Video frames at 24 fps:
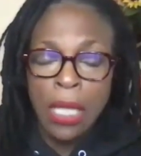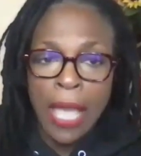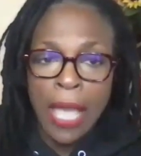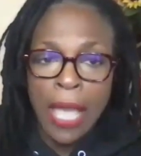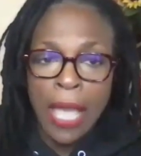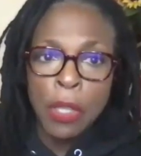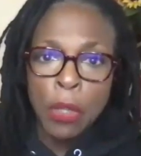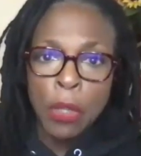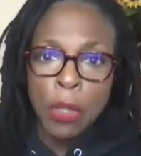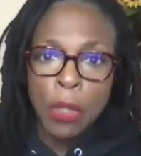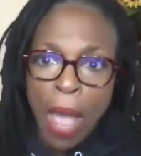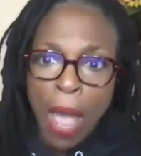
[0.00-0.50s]
And
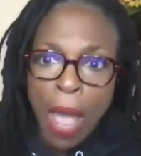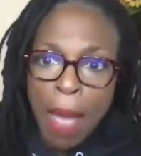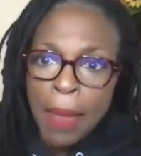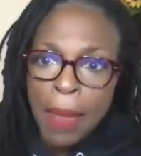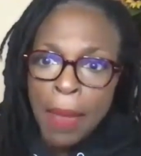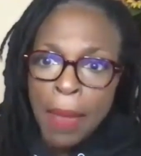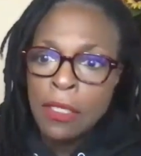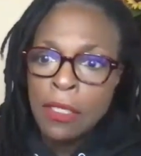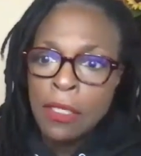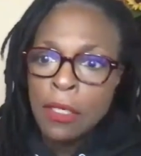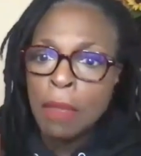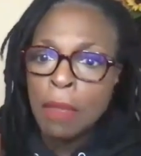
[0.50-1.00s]
when the
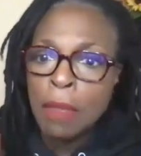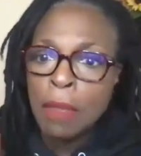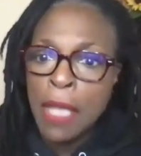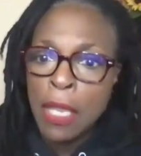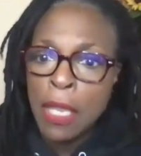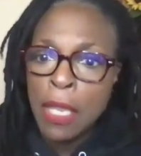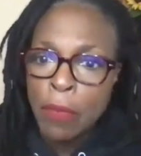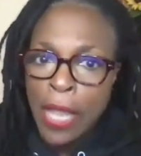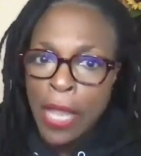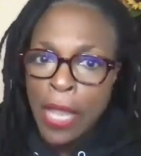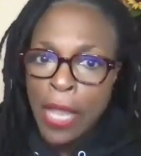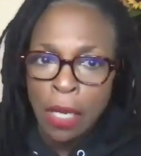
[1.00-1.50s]
rabbis do the
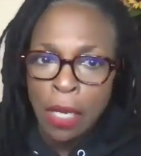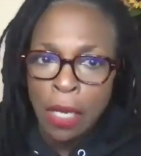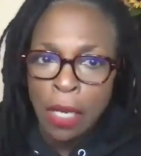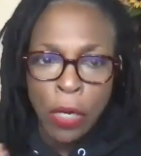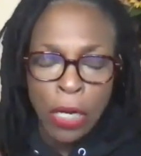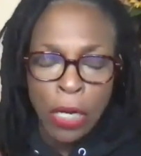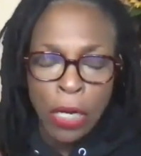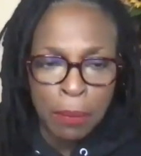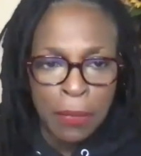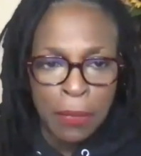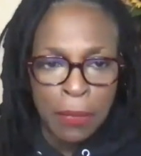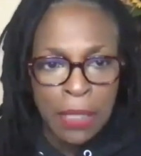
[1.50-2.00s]
midrash on
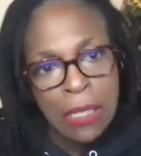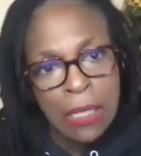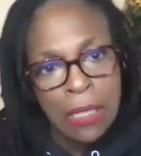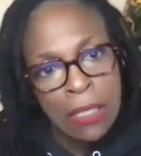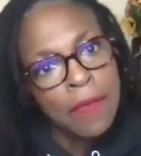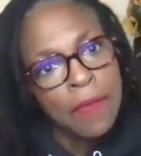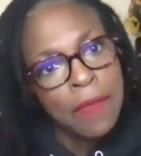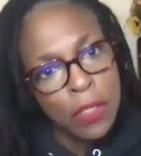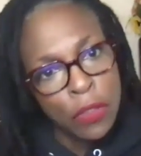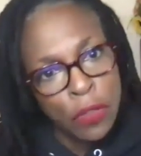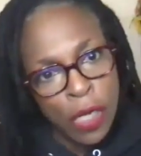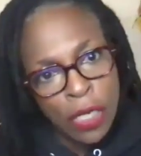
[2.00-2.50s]
what it means to
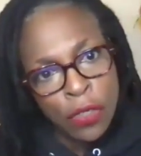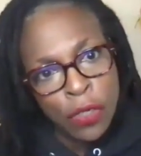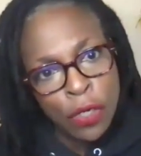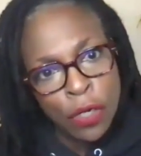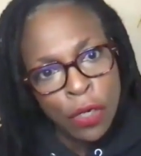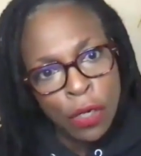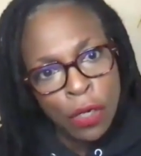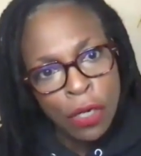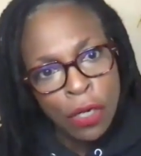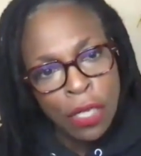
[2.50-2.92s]
love a stranger,